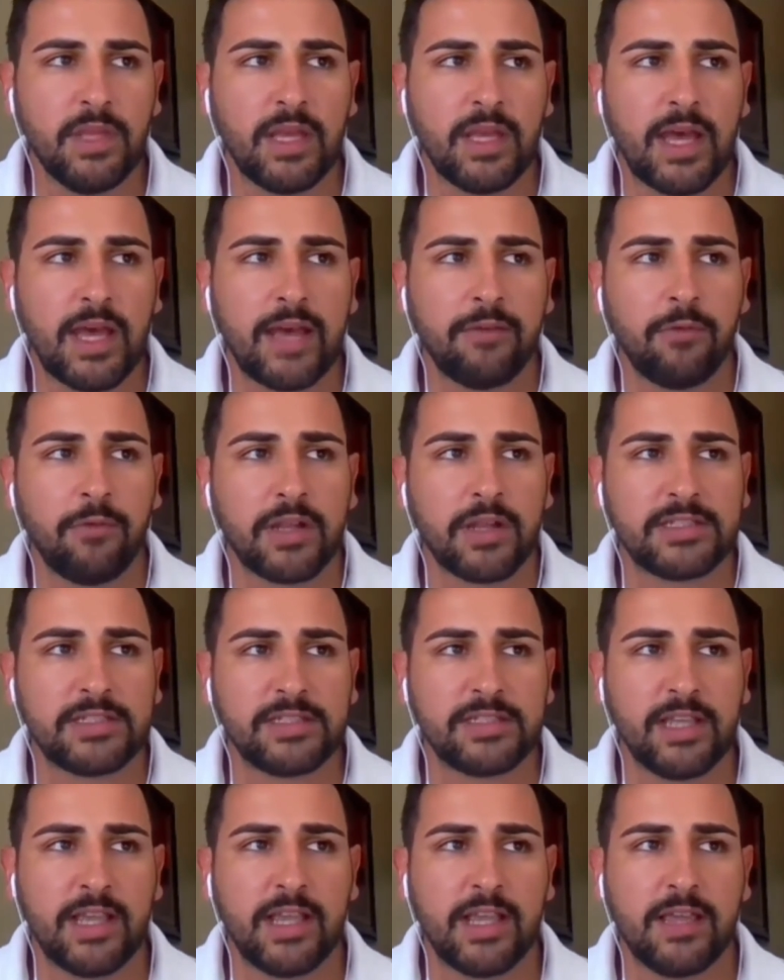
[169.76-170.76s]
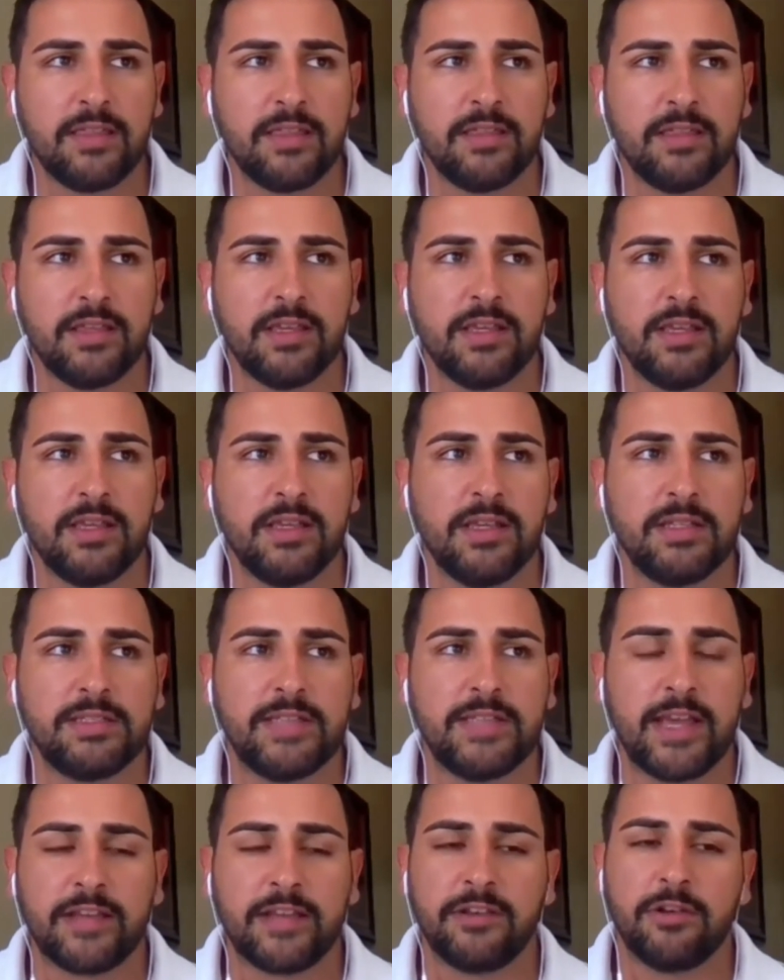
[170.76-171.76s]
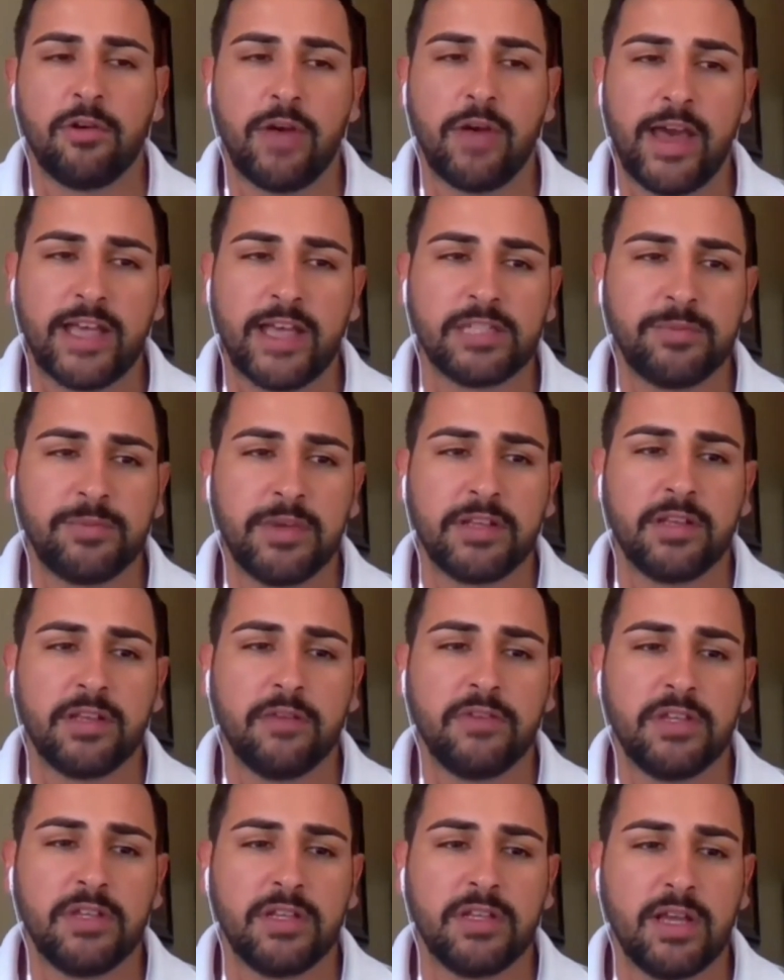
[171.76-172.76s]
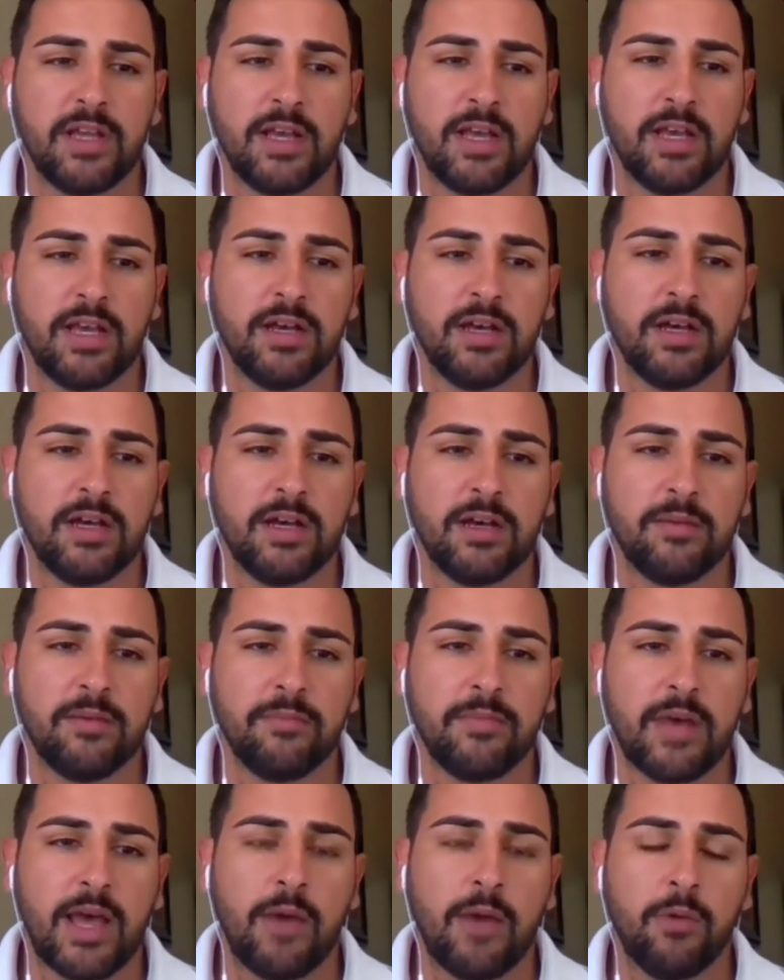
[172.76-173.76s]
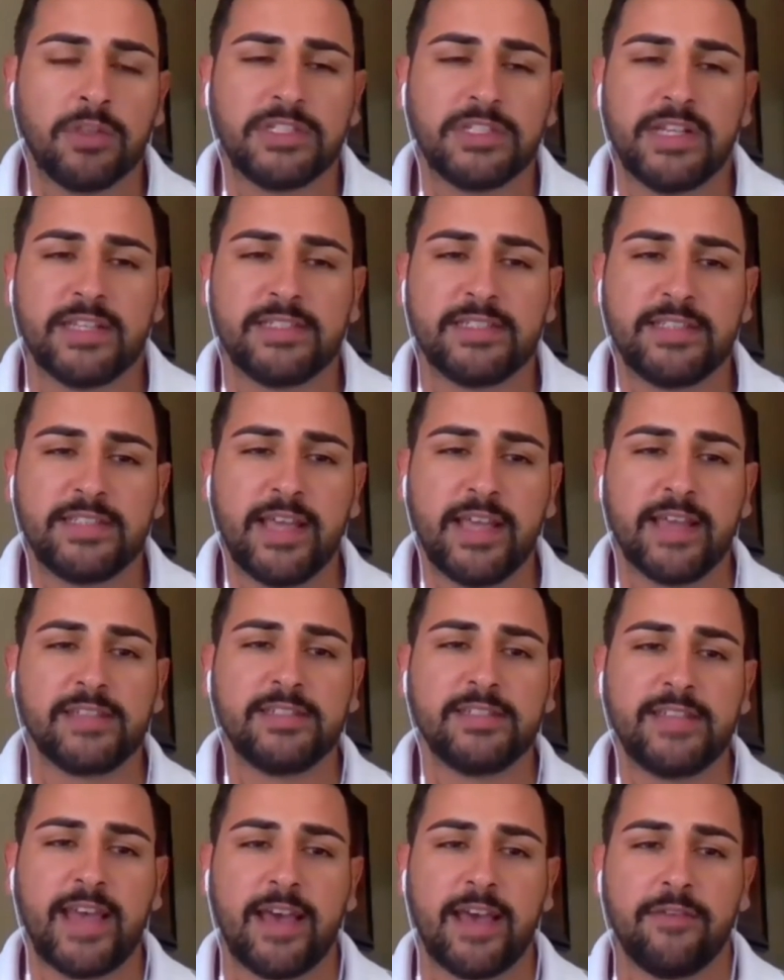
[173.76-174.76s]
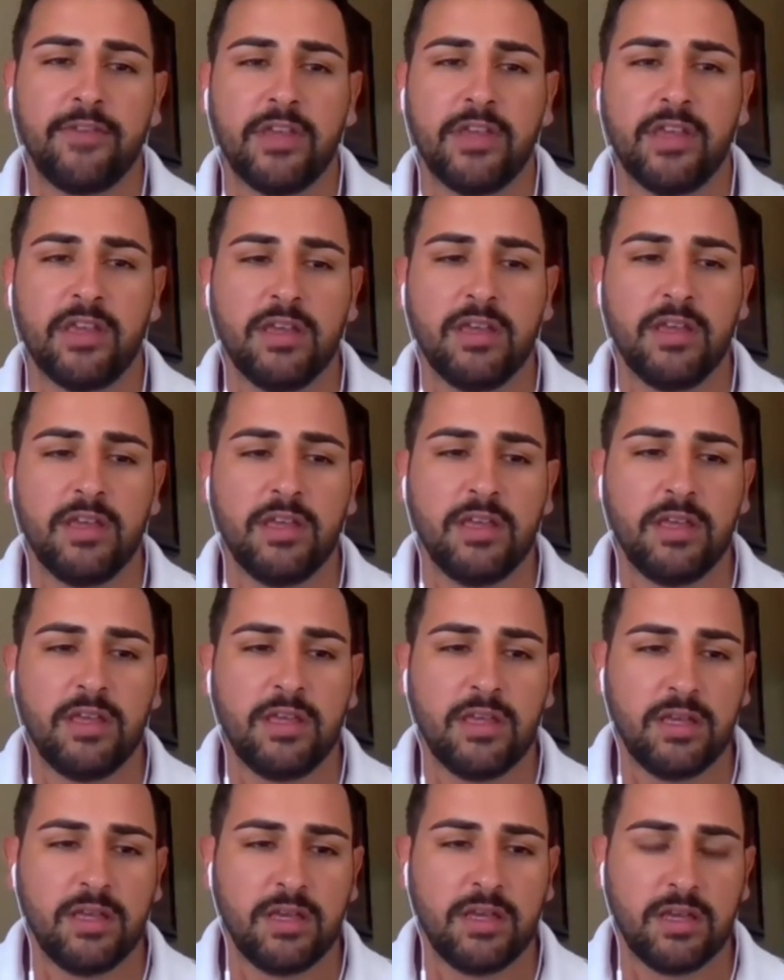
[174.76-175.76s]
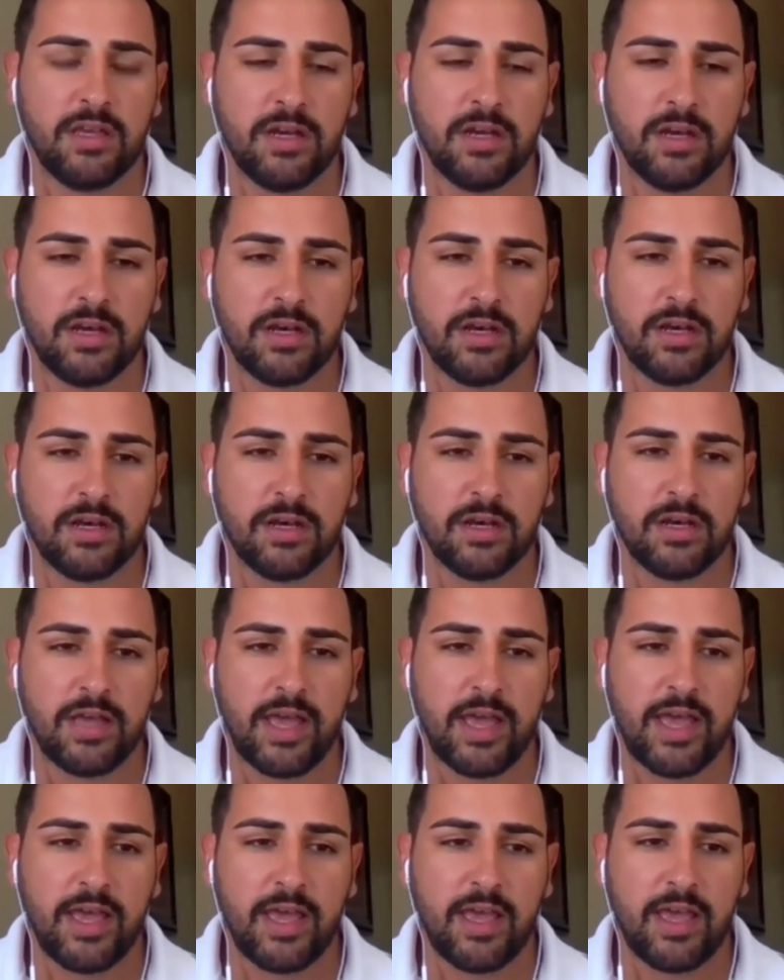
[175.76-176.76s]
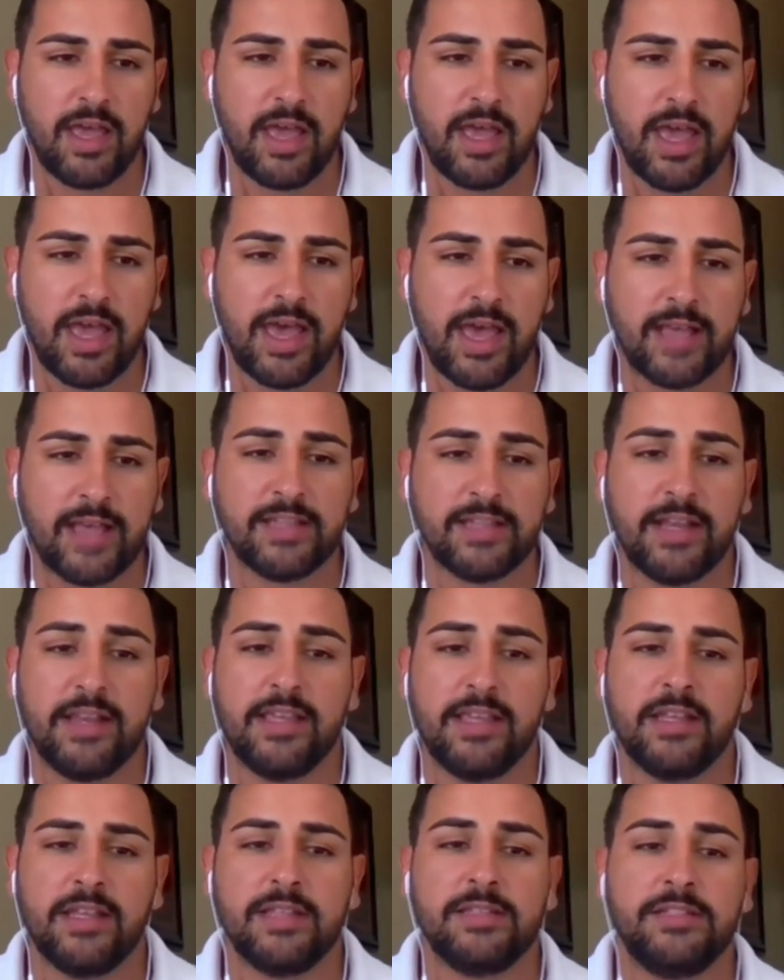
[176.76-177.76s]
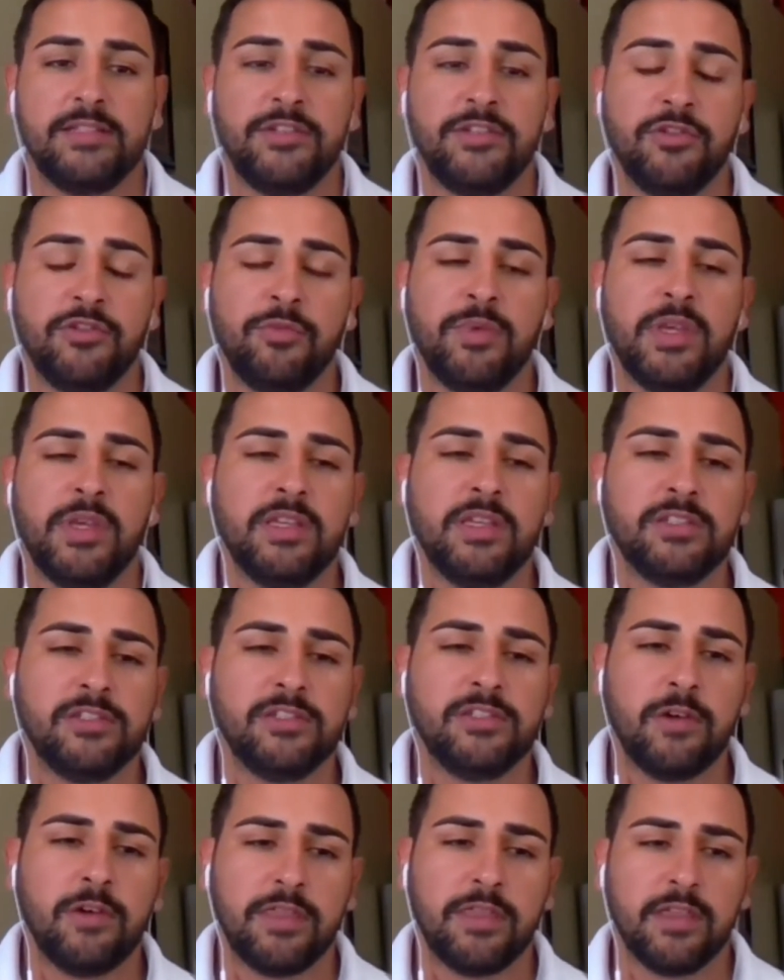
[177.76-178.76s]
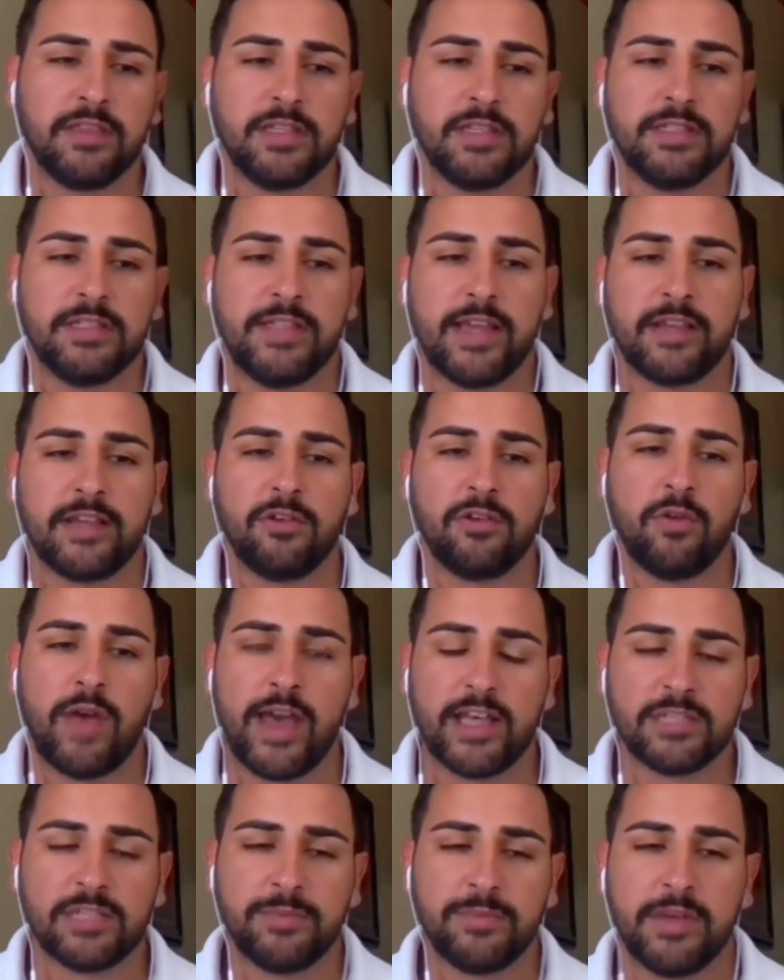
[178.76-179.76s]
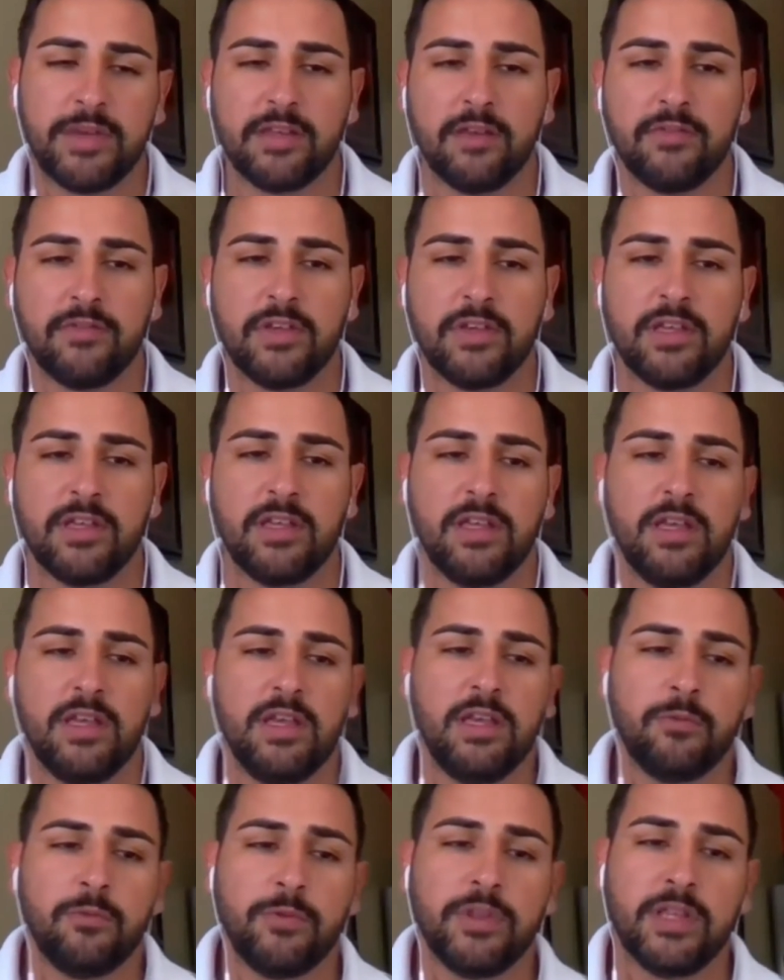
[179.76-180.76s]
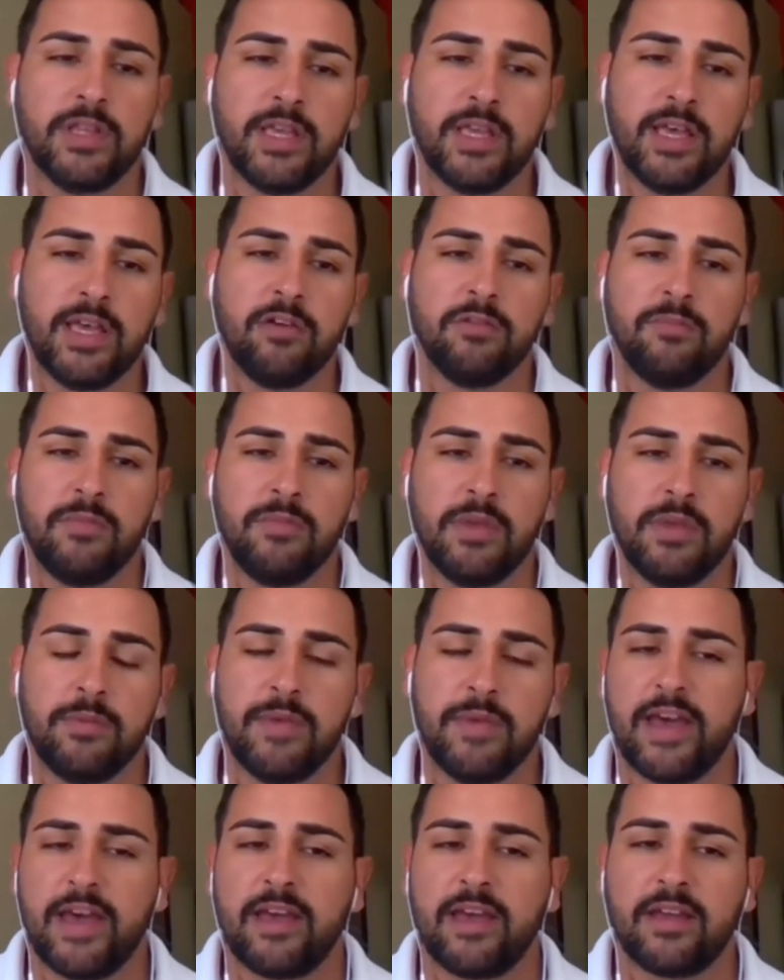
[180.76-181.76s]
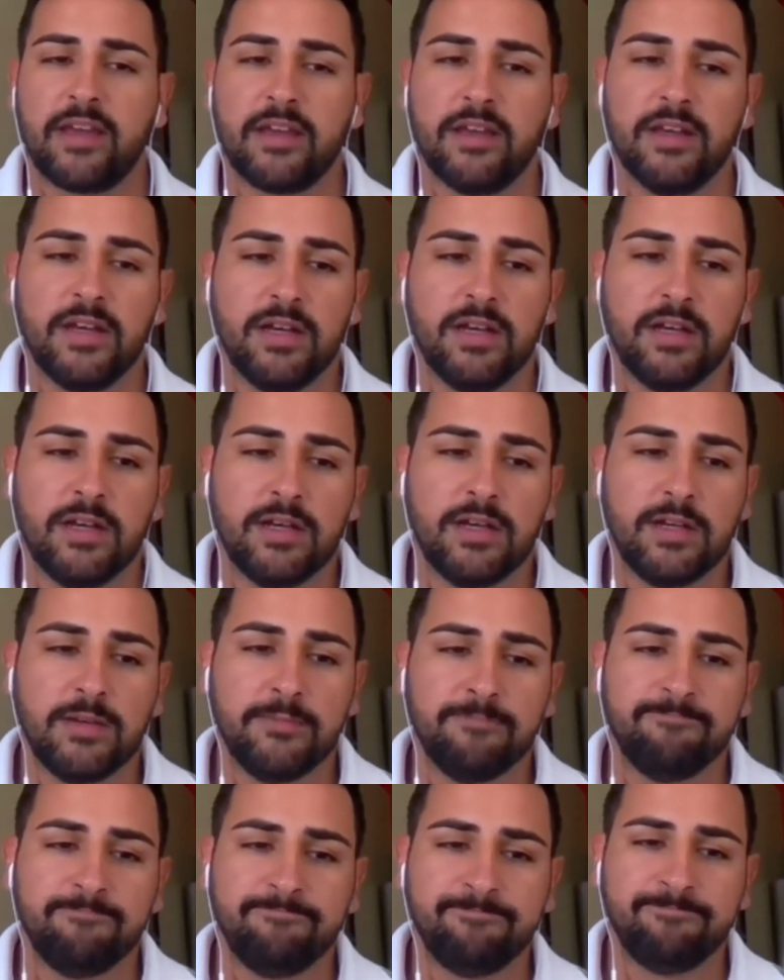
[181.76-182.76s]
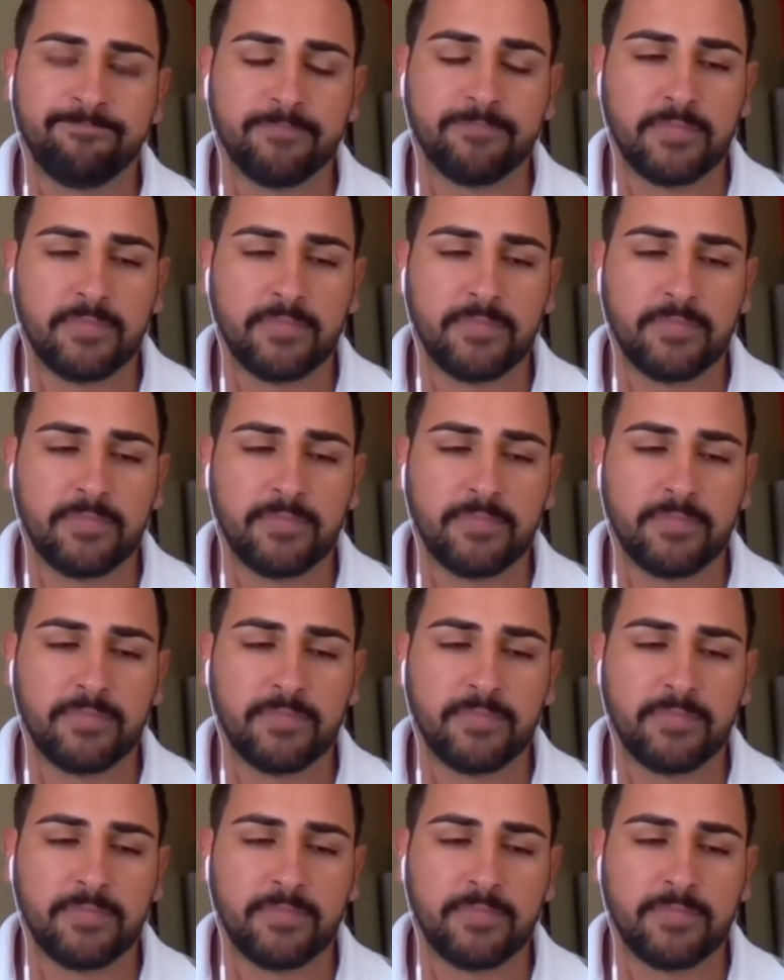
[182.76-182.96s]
I want to say the technical aspect of it. I wasn't as tech savvy as I needed to be, so I think the technical aspect of it really held me back. And